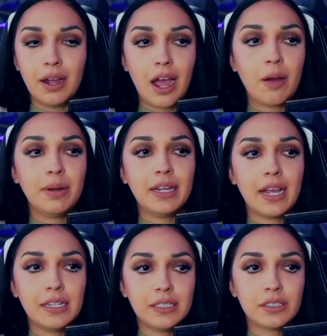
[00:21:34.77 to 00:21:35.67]
How many
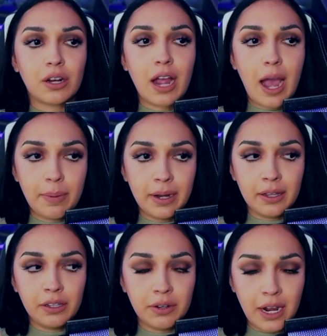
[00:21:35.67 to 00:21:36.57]
cases are happening
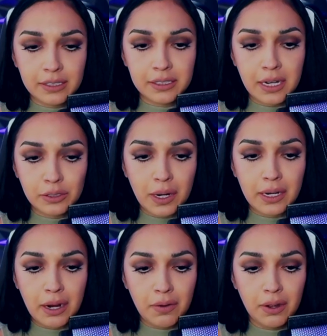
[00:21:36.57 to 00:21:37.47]
in the United States
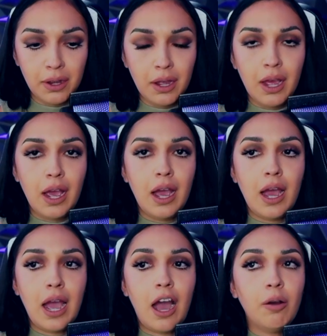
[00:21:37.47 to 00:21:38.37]
right now?
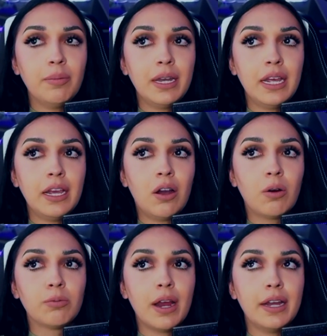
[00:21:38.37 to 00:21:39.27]
How many
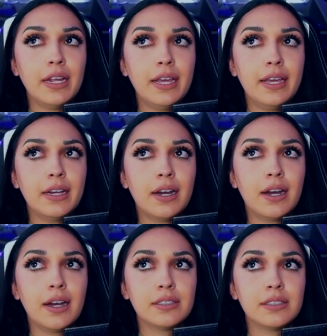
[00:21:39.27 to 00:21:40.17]
already
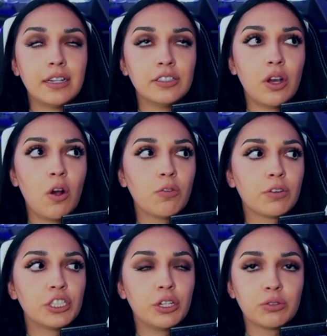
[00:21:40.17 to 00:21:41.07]
sent
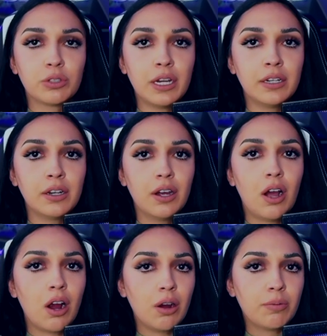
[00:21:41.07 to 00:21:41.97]
over children
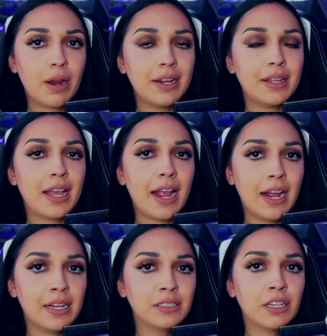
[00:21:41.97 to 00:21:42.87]
are already in the
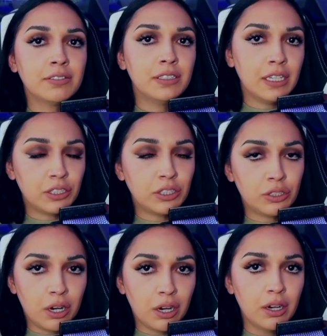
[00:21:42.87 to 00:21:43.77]
hands of
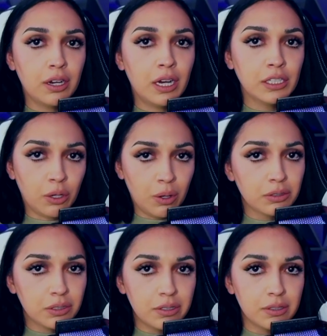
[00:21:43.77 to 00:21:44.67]
sinister
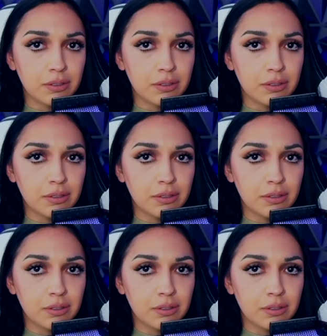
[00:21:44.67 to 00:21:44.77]
adults?